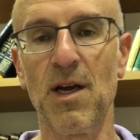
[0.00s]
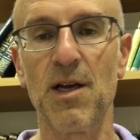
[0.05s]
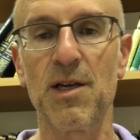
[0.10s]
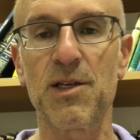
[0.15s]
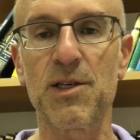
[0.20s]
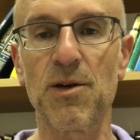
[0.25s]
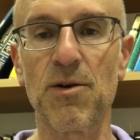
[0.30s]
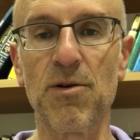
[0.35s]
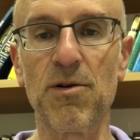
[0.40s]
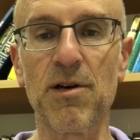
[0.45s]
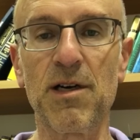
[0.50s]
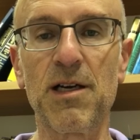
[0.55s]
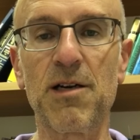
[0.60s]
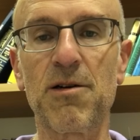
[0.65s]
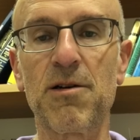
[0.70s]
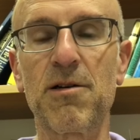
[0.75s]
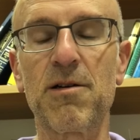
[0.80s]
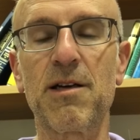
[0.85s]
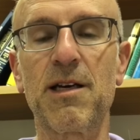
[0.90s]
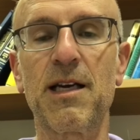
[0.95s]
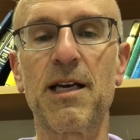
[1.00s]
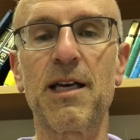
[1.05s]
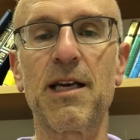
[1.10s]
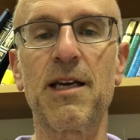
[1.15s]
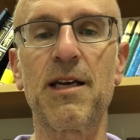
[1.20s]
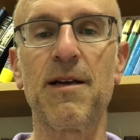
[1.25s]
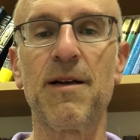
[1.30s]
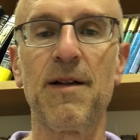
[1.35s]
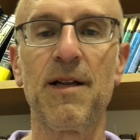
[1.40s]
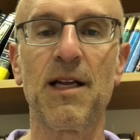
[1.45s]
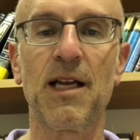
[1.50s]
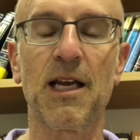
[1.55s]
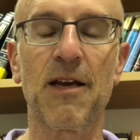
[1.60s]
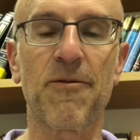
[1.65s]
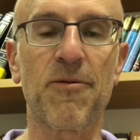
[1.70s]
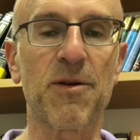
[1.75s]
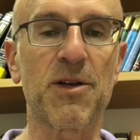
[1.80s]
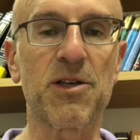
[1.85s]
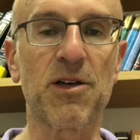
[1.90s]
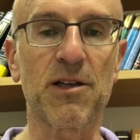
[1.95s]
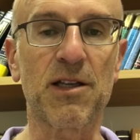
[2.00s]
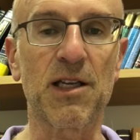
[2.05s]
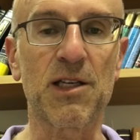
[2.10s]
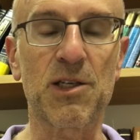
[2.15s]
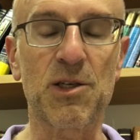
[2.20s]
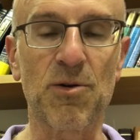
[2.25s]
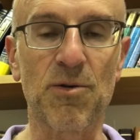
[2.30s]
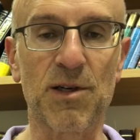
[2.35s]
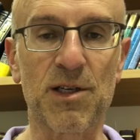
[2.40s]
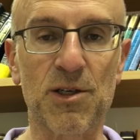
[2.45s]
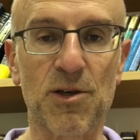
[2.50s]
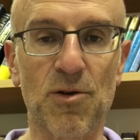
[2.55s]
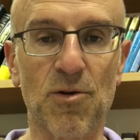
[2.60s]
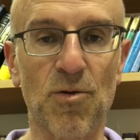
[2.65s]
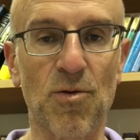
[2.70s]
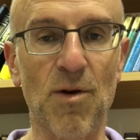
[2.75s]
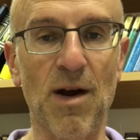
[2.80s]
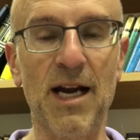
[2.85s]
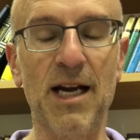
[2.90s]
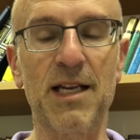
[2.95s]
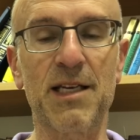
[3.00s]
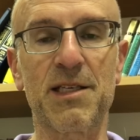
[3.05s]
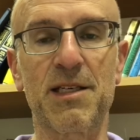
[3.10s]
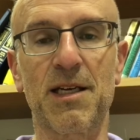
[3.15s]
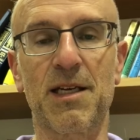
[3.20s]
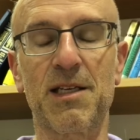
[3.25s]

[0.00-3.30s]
So literally, if we took this to its greatest